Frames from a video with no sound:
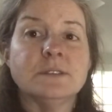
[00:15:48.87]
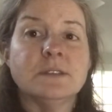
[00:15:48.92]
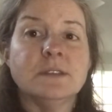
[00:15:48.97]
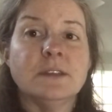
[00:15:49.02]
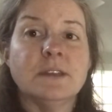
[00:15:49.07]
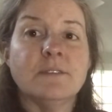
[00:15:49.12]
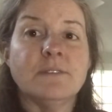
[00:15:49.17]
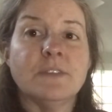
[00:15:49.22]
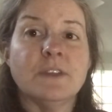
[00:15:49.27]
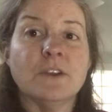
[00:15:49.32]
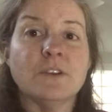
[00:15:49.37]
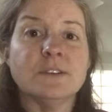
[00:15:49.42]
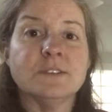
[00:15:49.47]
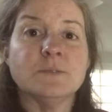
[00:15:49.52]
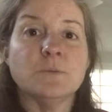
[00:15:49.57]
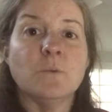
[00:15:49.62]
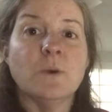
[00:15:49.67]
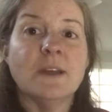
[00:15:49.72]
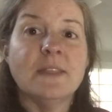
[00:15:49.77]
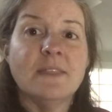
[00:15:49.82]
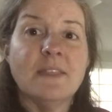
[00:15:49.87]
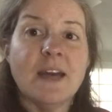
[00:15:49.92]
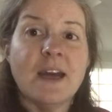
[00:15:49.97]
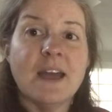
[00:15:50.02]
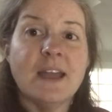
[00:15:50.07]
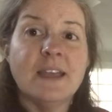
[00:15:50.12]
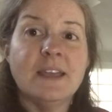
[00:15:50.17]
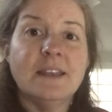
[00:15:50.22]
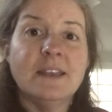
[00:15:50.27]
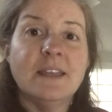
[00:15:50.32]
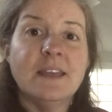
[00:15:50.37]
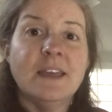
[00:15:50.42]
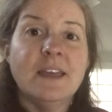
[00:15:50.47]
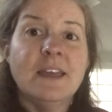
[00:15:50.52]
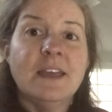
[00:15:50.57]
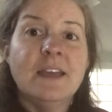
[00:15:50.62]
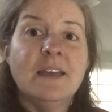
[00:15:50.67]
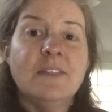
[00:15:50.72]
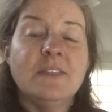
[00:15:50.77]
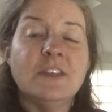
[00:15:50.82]
If there is 1 line,
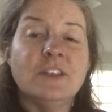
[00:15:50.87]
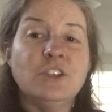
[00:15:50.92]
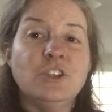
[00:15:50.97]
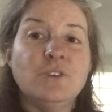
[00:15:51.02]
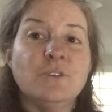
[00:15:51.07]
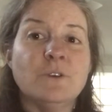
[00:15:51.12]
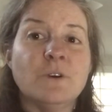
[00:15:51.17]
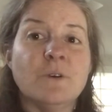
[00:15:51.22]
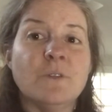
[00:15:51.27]
then you know